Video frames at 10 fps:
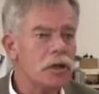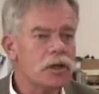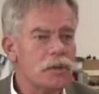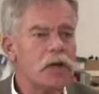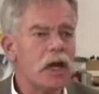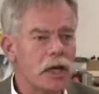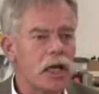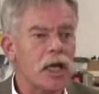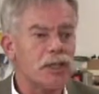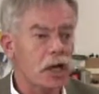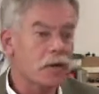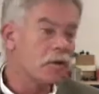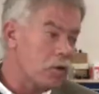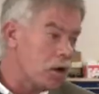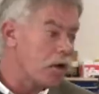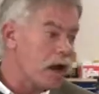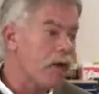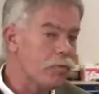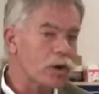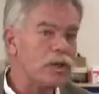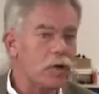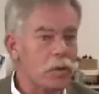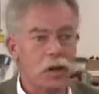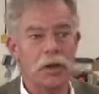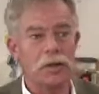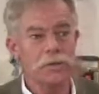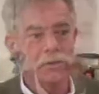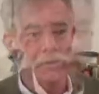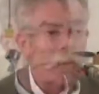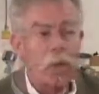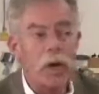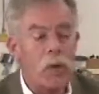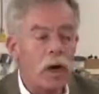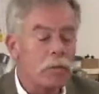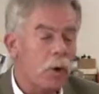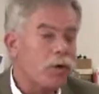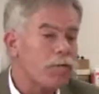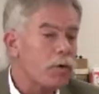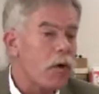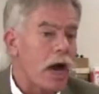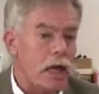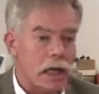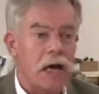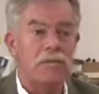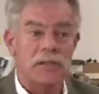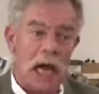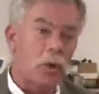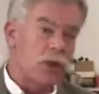be cutting edge on. I've worked on one of those. We wanted both a variety of tower